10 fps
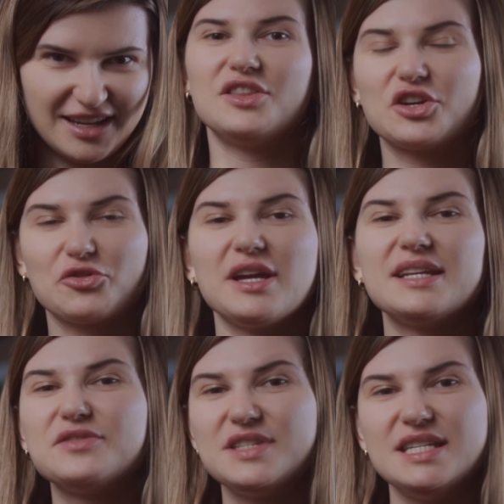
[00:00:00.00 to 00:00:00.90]
The
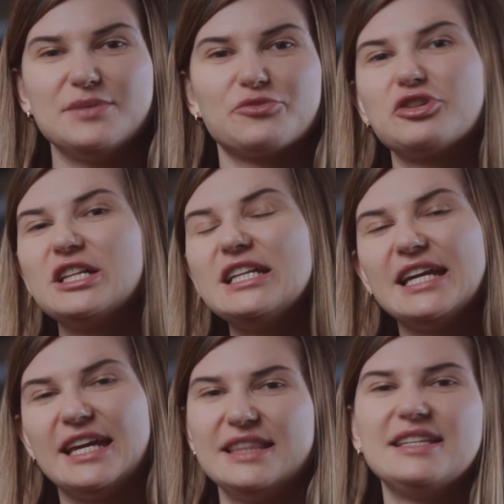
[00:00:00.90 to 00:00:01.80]
creative team really
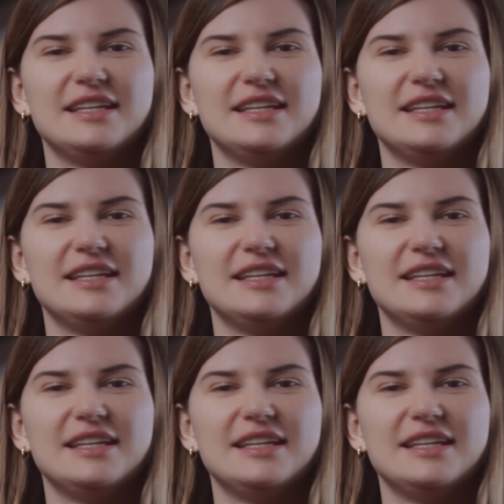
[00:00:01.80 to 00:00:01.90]
hit the